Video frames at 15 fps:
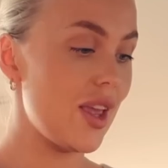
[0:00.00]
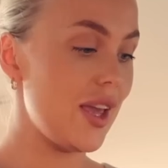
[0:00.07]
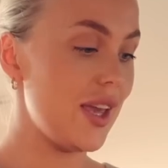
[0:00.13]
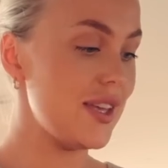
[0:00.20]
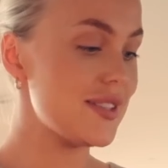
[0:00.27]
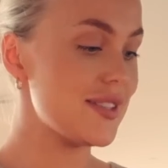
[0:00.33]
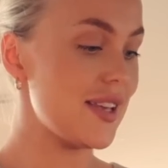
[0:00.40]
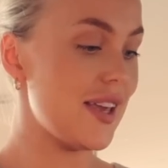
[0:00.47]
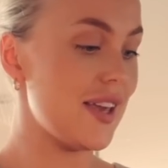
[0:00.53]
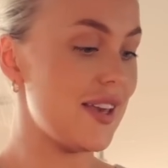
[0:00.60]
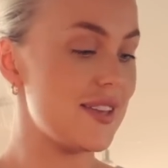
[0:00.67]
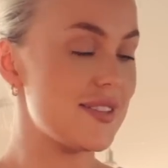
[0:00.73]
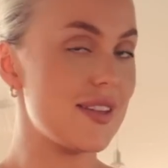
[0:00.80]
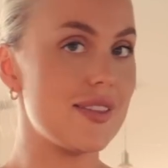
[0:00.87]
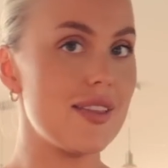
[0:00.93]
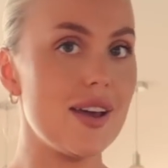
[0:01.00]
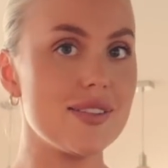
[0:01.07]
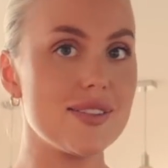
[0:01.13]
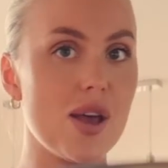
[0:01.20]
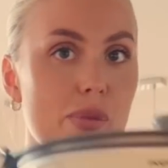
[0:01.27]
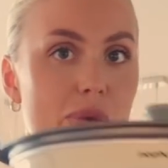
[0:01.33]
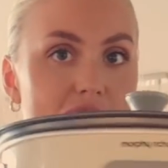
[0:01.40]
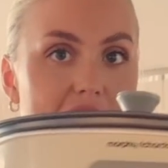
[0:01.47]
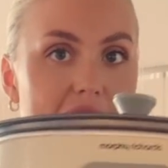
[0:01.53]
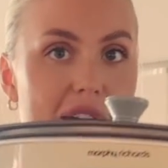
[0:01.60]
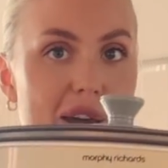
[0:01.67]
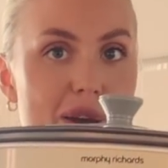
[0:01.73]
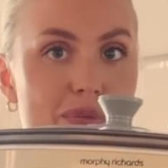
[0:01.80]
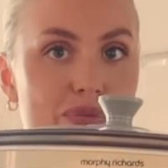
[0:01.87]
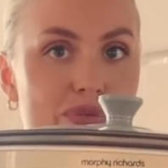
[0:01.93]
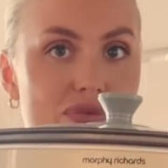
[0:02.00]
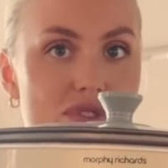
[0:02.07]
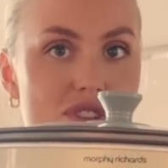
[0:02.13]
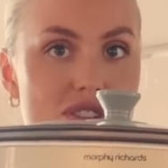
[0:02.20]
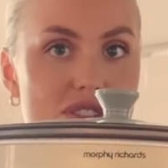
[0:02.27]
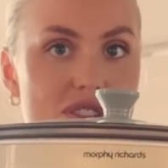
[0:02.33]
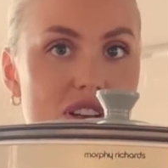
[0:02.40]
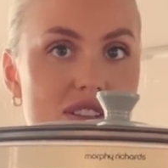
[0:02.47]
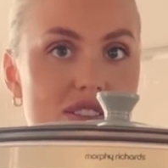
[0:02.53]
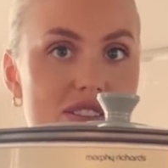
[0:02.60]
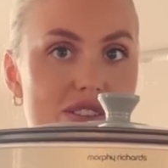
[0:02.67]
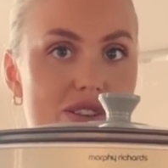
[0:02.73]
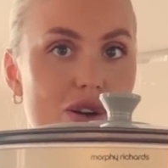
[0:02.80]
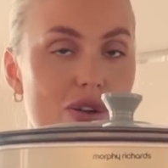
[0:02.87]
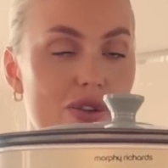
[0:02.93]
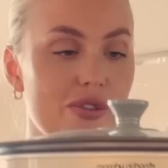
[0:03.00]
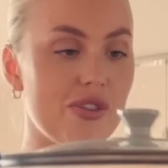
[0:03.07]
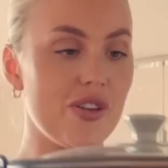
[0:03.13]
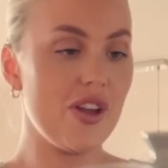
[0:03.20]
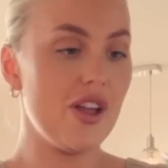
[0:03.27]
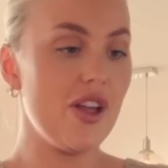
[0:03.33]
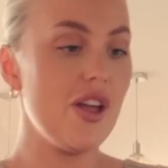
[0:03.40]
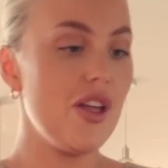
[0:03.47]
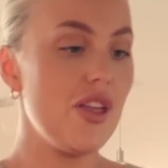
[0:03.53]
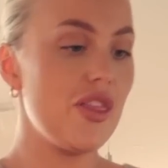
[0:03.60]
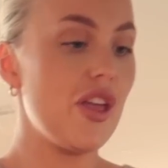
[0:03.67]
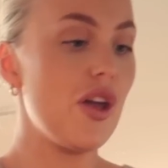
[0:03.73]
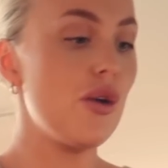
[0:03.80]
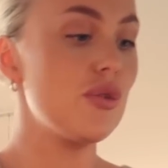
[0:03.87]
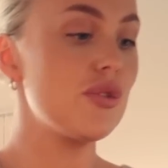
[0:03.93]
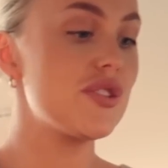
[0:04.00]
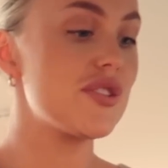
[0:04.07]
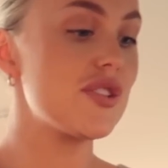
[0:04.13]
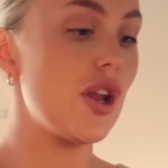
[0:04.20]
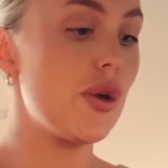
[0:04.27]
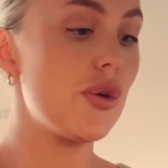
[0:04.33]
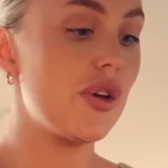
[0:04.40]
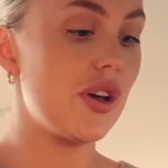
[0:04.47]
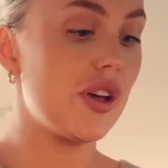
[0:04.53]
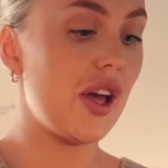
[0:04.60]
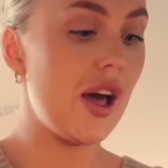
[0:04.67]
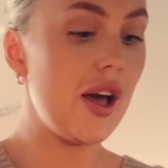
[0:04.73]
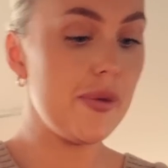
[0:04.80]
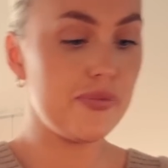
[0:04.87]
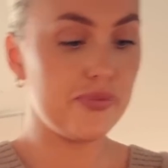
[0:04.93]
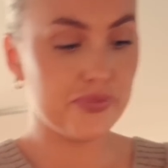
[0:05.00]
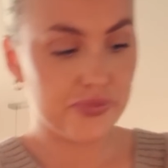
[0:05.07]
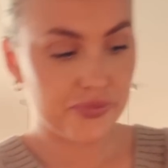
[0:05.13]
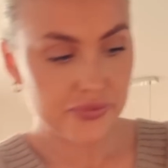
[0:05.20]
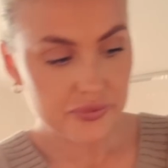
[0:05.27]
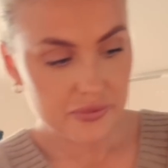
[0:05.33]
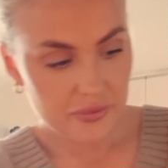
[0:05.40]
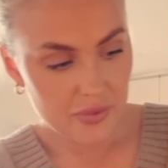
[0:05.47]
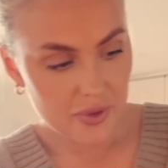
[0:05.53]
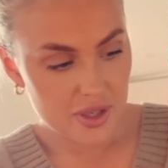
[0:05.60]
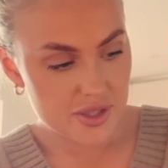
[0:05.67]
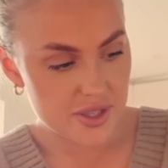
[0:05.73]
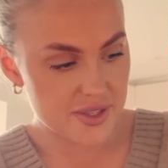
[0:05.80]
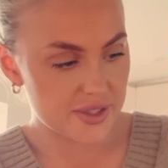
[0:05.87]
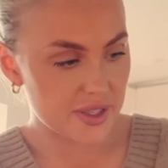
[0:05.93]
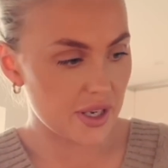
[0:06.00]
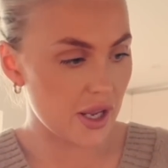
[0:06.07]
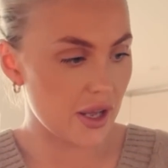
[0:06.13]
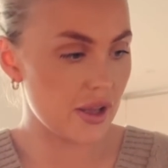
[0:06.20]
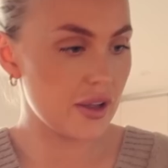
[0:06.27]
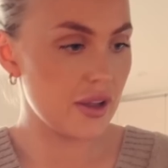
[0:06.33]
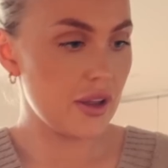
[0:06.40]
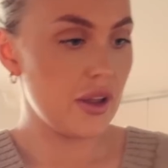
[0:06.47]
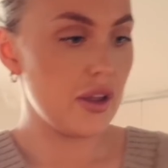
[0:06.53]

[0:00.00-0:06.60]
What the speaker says: It is that time of year. Just dusted off the old slow cooker, just gonna